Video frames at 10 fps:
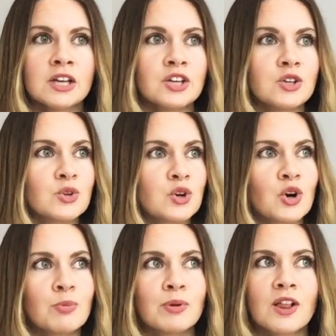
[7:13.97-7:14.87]
you know, the
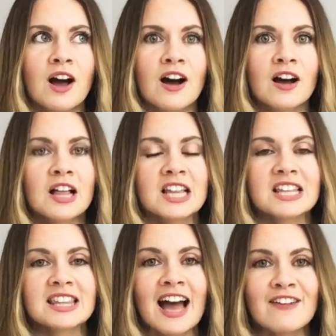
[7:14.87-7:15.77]
couple are
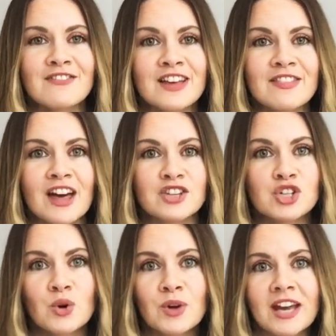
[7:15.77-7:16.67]
laughing, they're
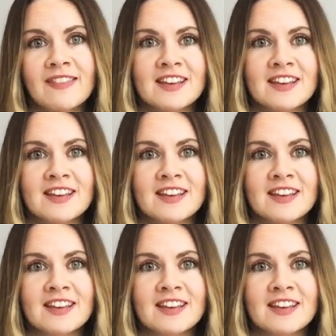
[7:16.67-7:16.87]
joking,